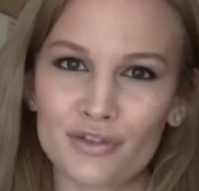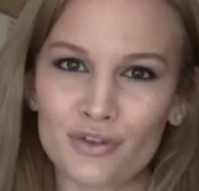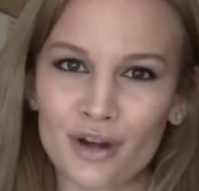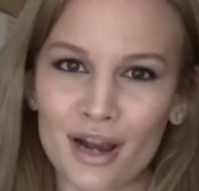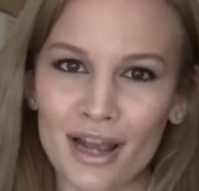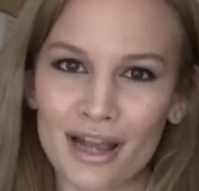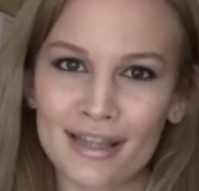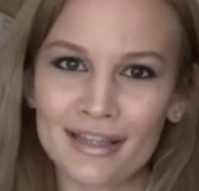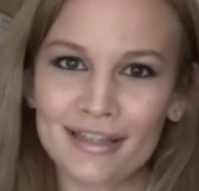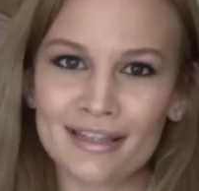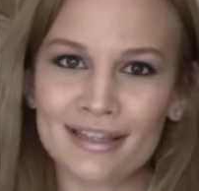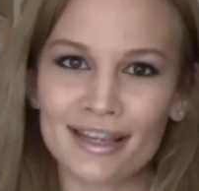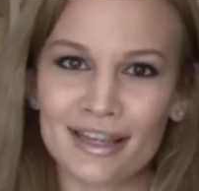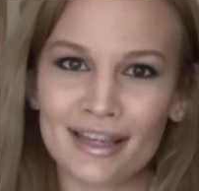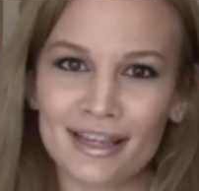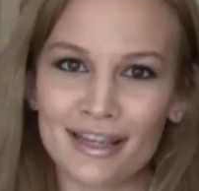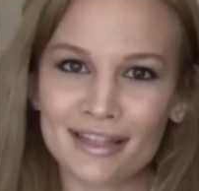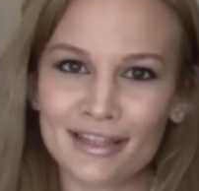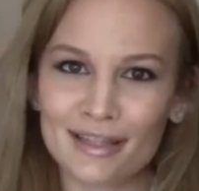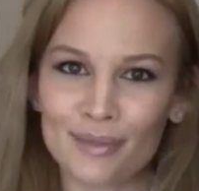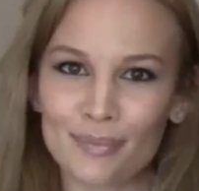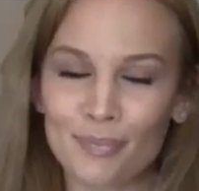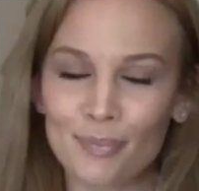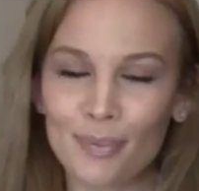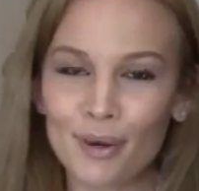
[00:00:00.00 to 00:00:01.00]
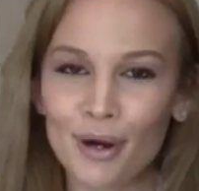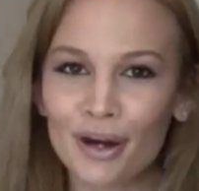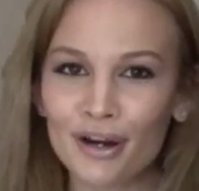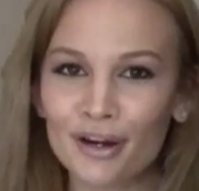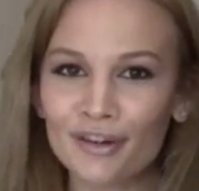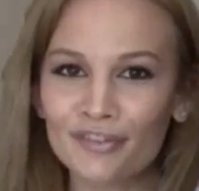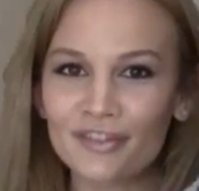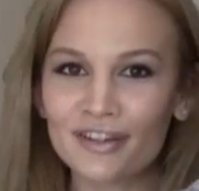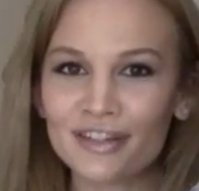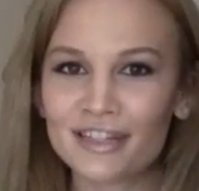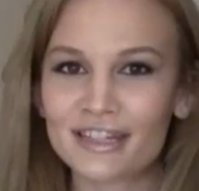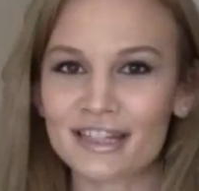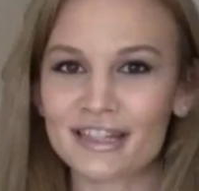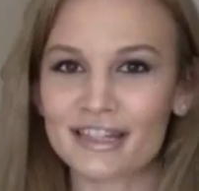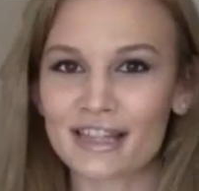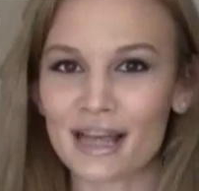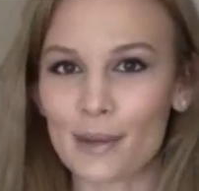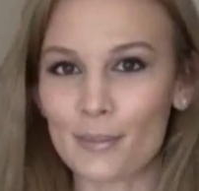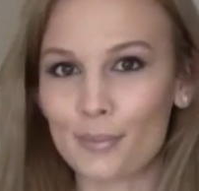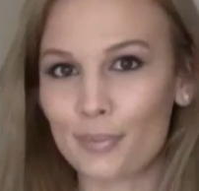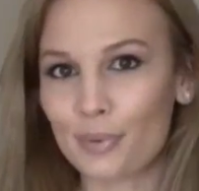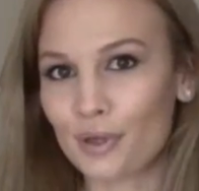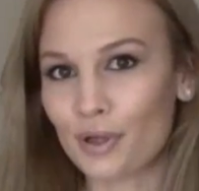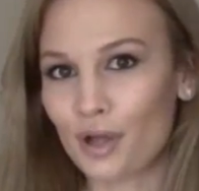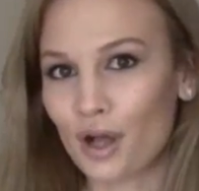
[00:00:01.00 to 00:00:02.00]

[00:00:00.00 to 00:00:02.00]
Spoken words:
dress is a perfect example